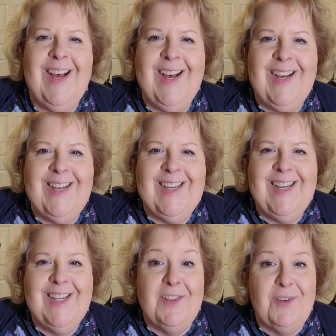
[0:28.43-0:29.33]

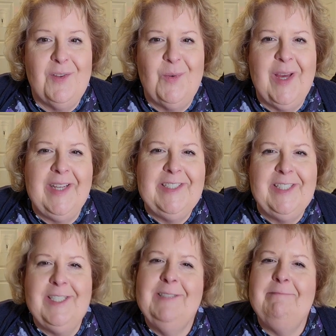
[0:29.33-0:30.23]
another
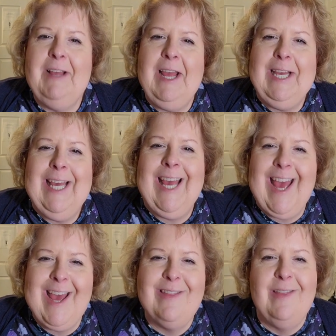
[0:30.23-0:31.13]
location,
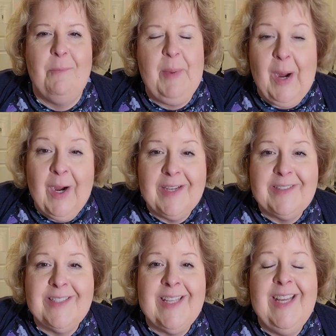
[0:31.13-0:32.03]
aka the
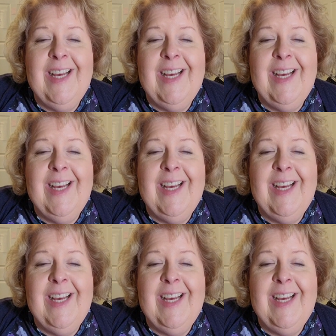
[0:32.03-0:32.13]
barracks.